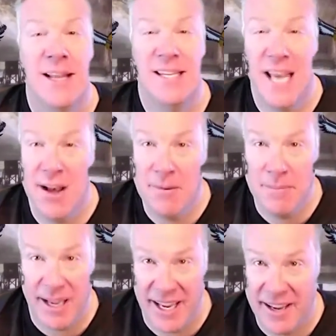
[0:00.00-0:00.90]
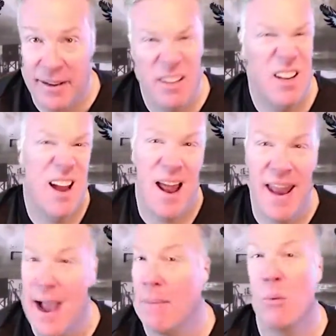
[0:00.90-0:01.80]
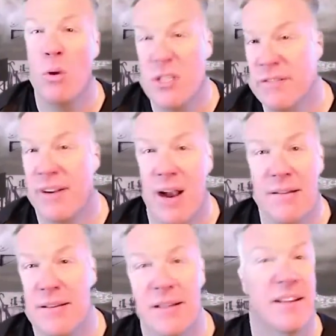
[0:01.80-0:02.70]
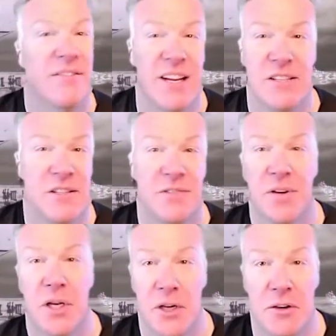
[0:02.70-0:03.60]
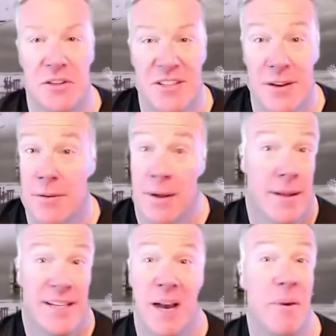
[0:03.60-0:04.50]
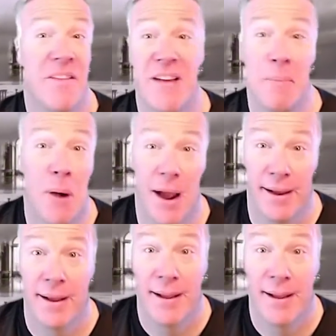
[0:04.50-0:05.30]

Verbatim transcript: Tell me, not now, but once you've gone to the conventions for a year or so, tell me if I'm right.